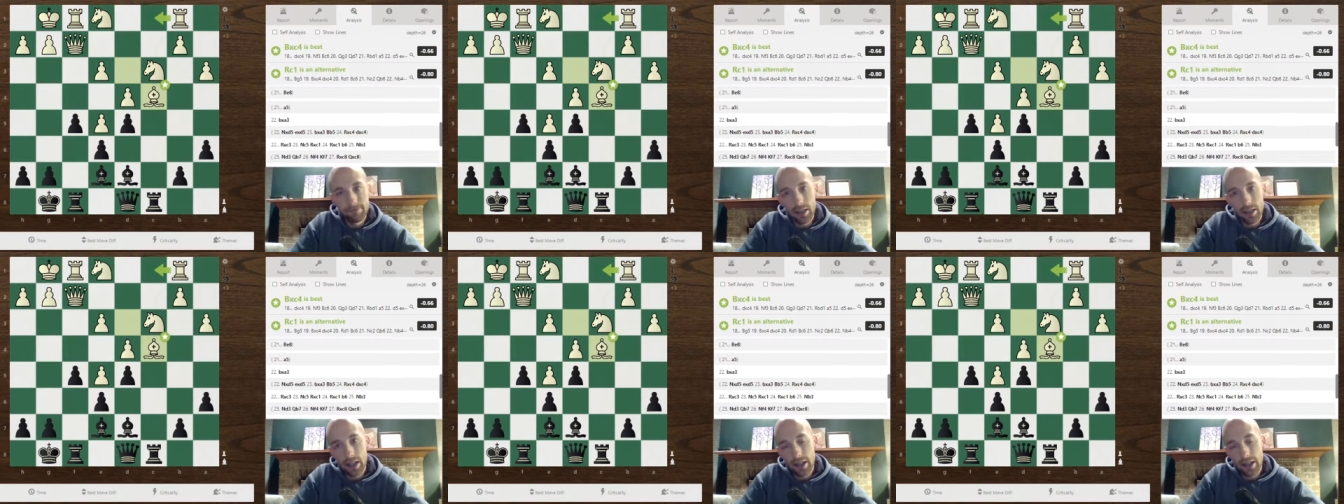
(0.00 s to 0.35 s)

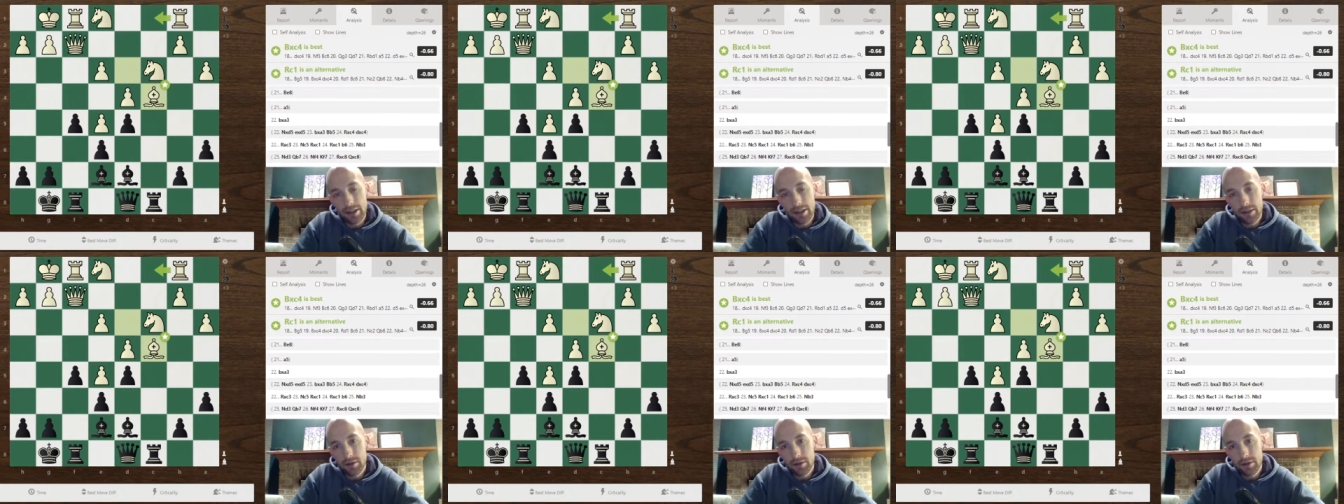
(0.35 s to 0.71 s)
And
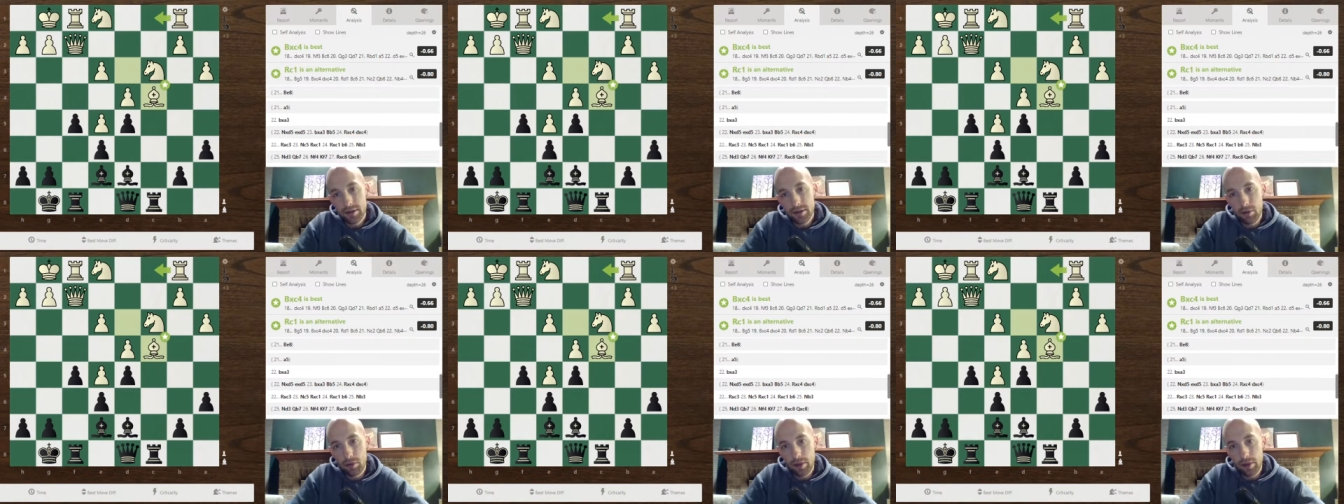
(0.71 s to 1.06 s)
this was a
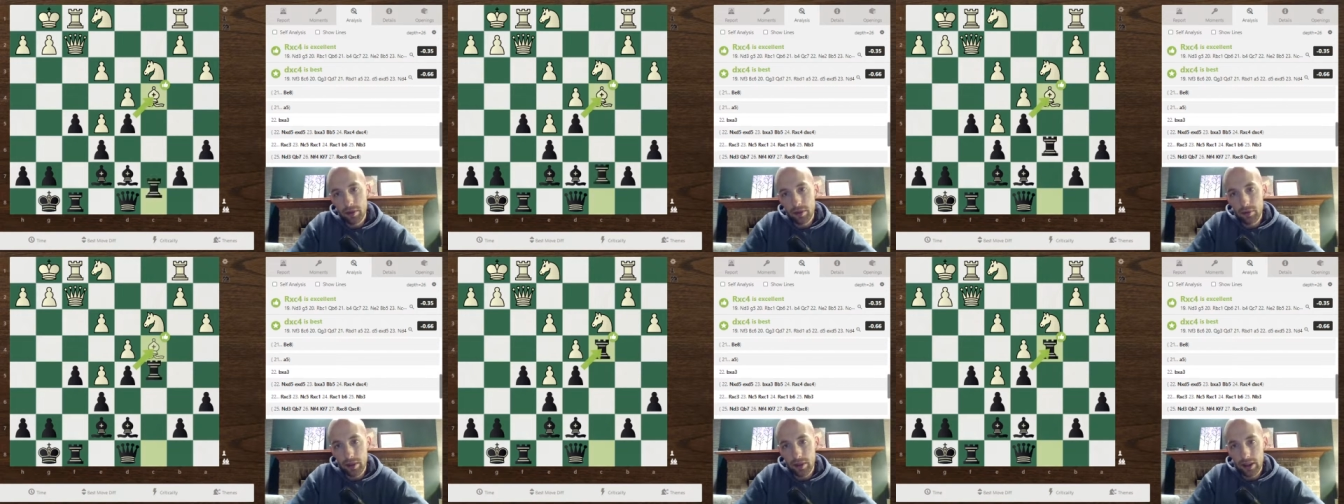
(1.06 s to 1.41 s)
point
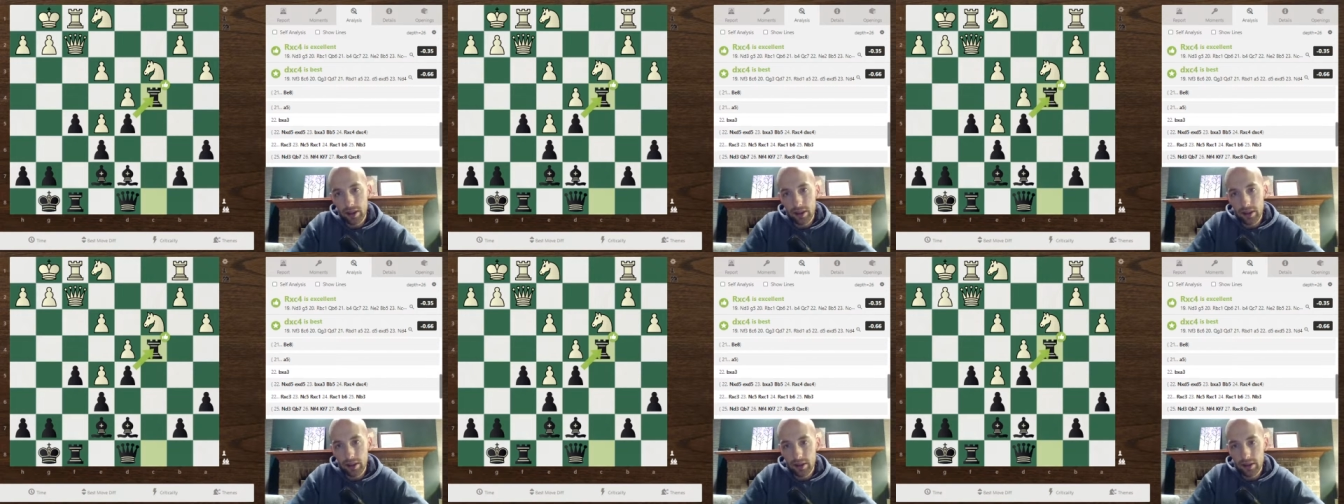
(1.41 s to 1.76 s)

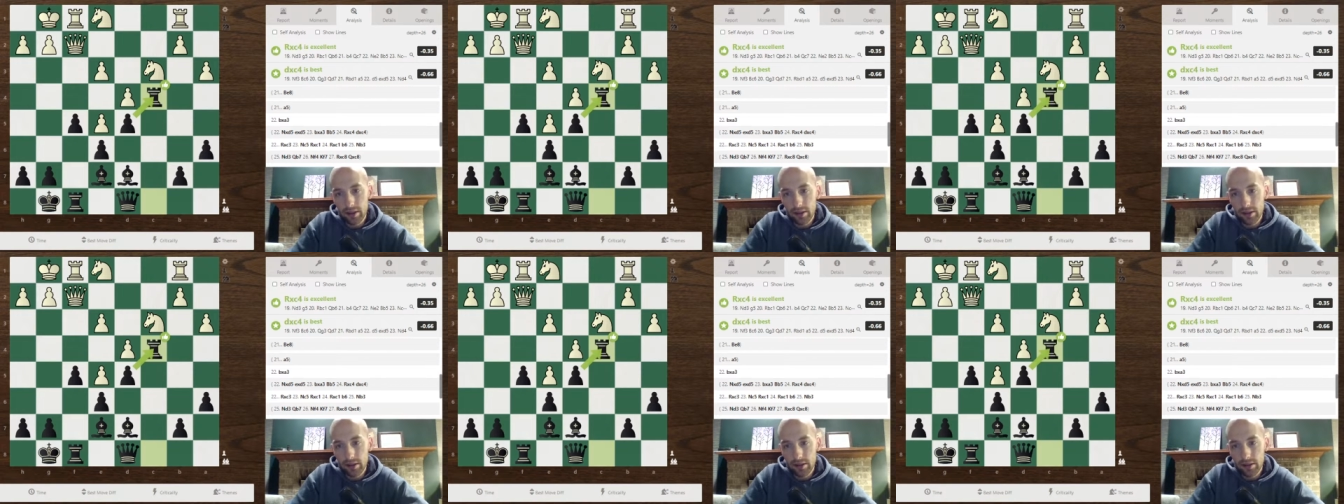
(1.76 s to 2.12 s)
where,
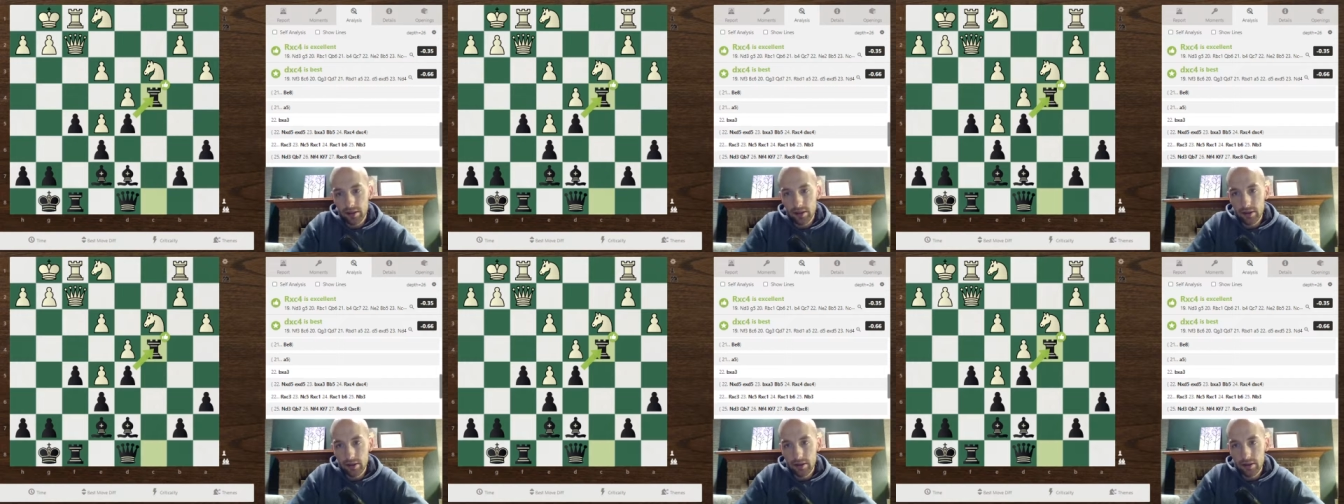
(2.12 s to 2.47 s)

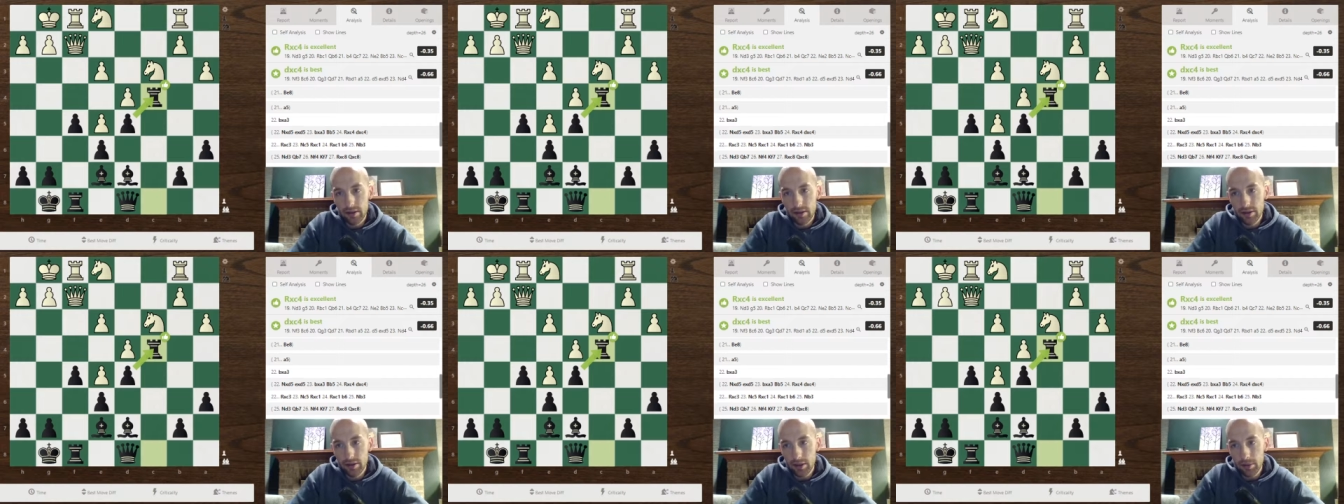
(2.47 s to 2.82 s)

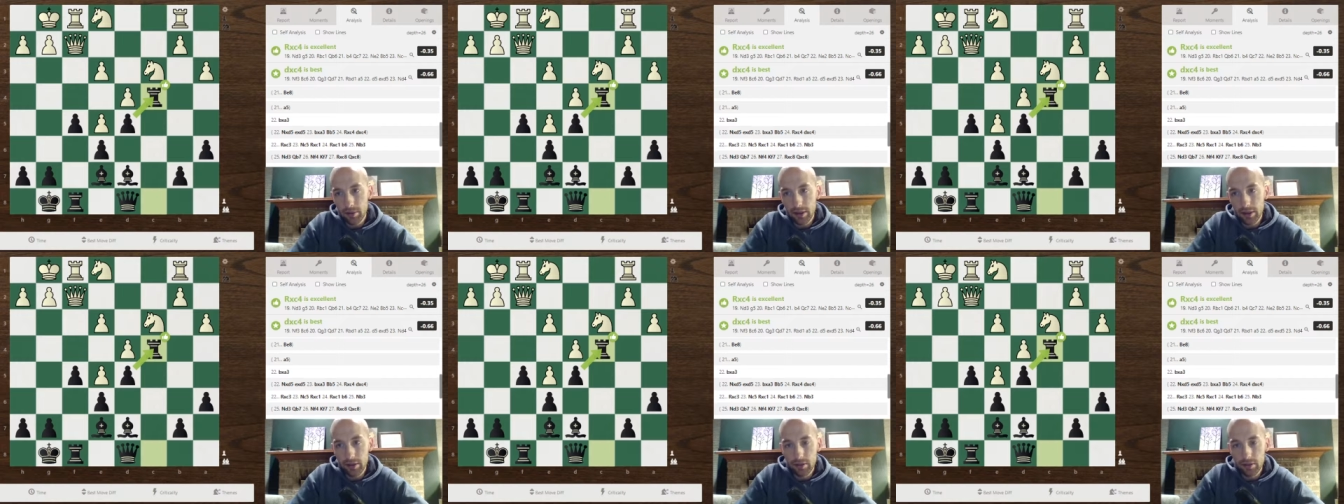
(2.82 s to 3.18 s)
so I
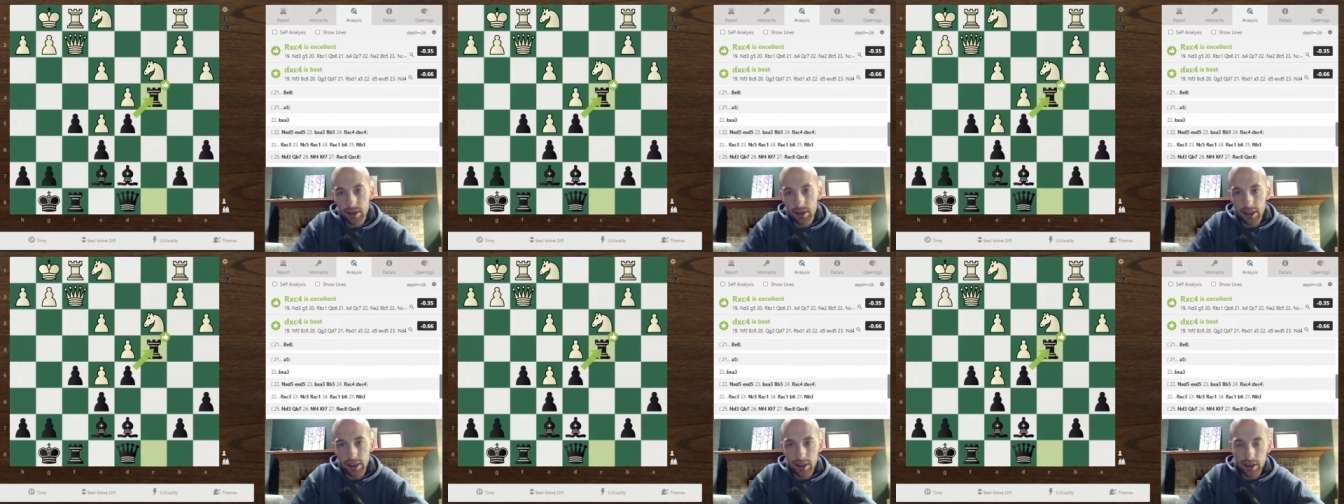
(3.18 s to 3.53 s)
played rook
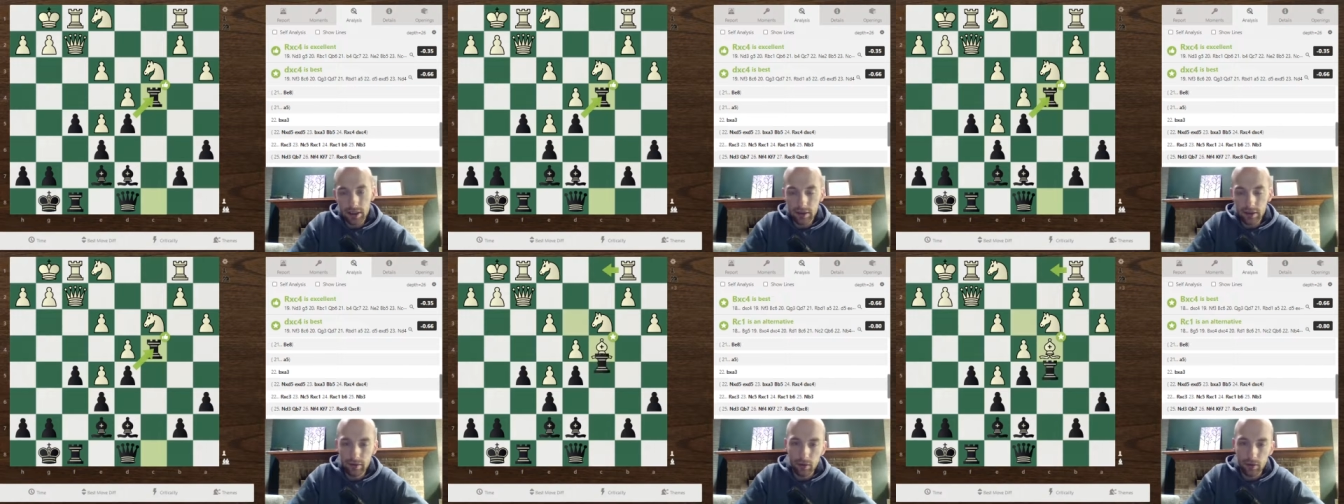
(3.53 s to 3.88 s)
takes
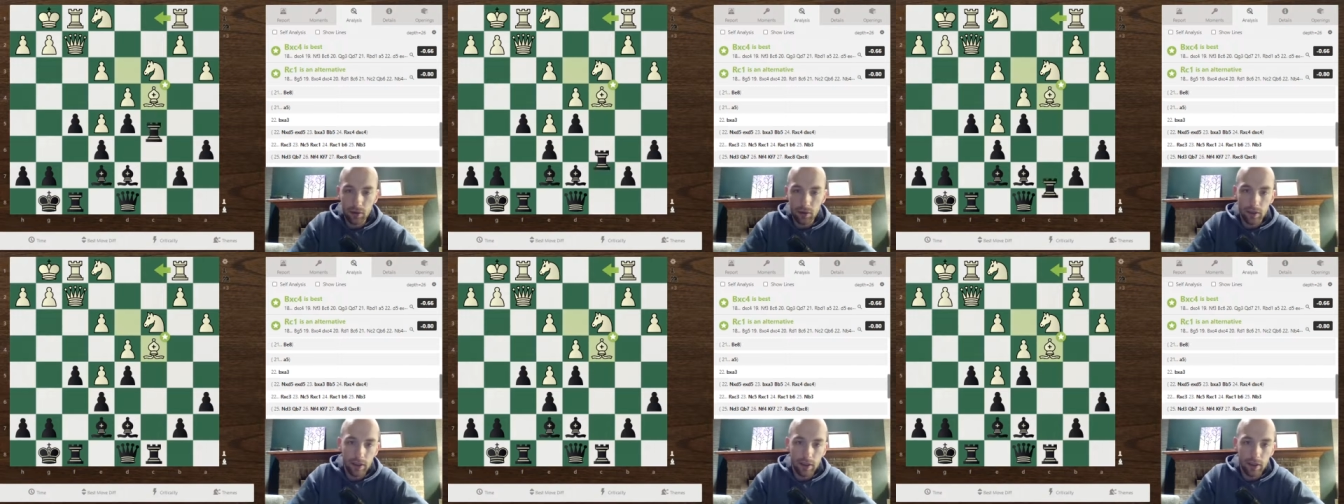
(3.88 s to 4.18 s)
c4.